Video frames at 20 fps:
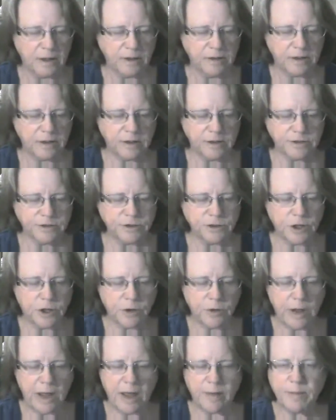There is
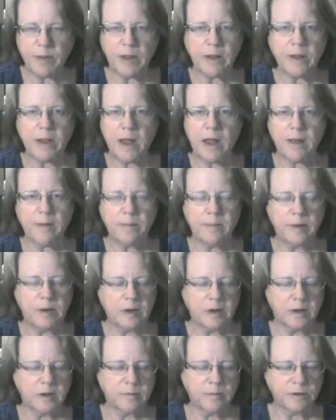no MLM
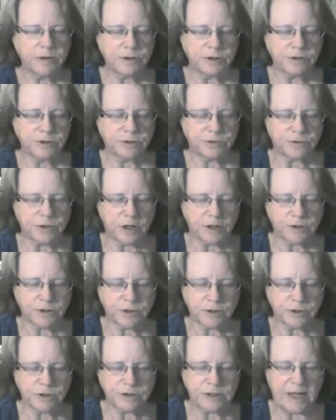commission
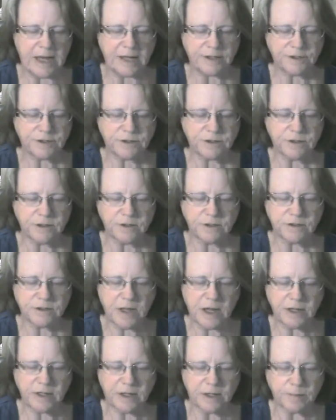structure attached to these
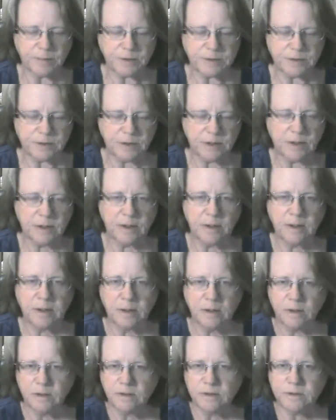signups.
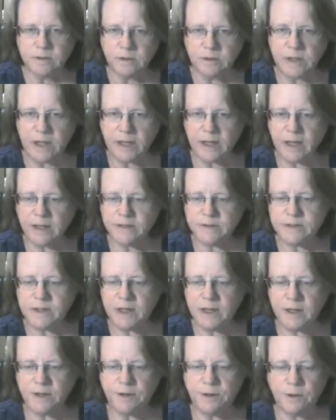So like I
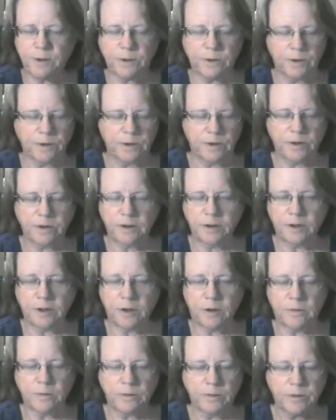said, you
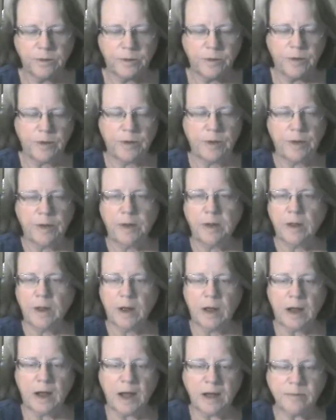know,
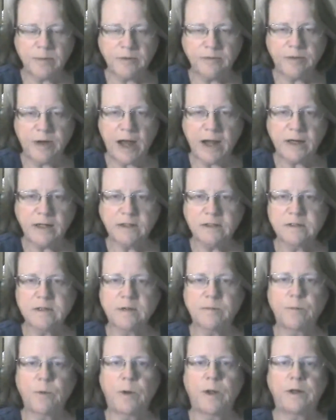I'm inviting
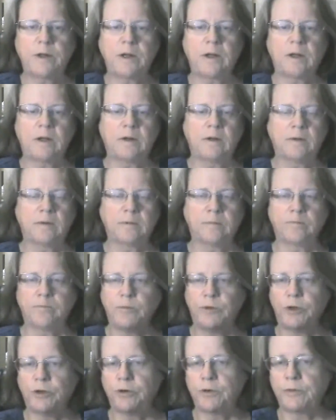someone,
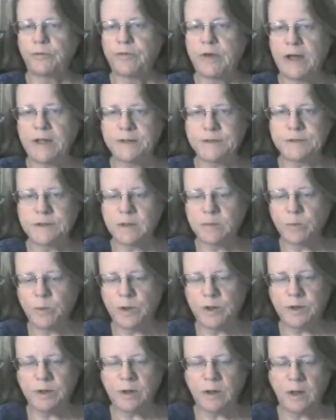you invite
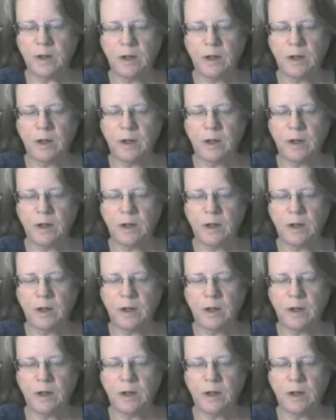someone,